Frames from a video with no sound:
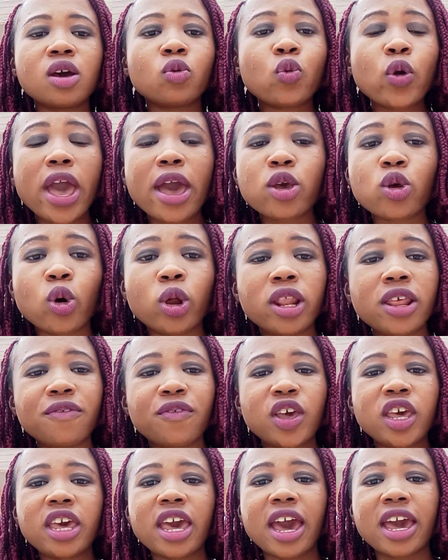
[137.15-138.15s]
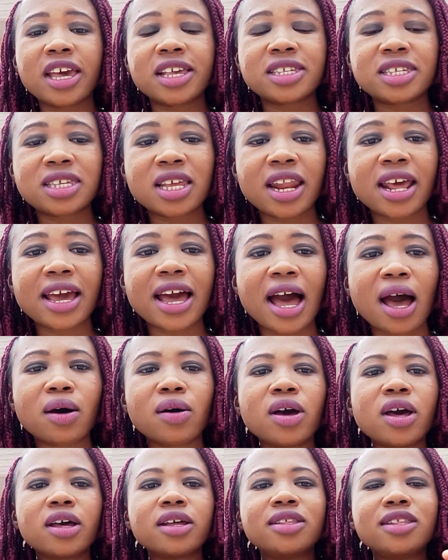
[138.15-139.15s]
where you're living here in
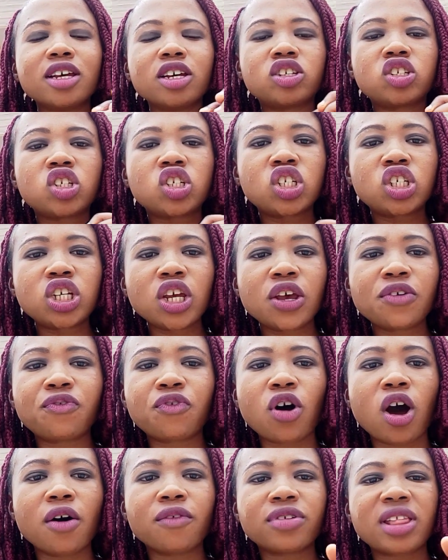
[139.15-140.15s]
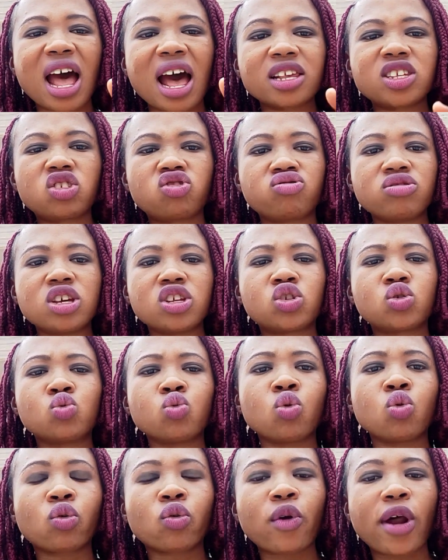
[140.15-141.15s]
Senegal, the chief of that street
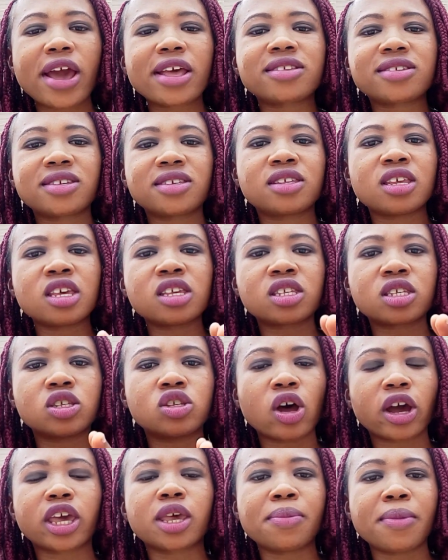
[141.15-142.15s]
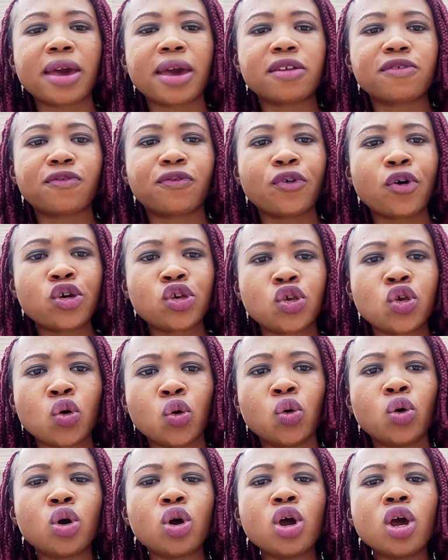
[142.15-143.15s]
will write this document for
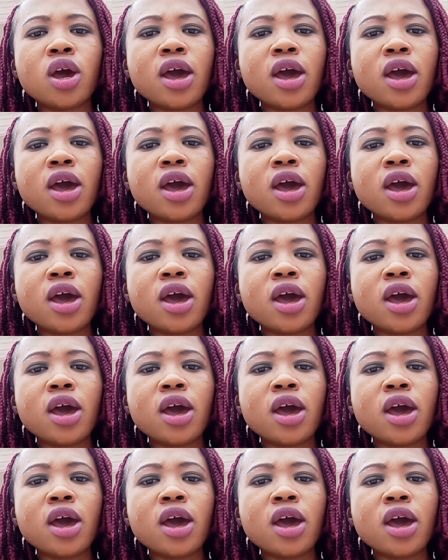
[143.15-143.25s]
you,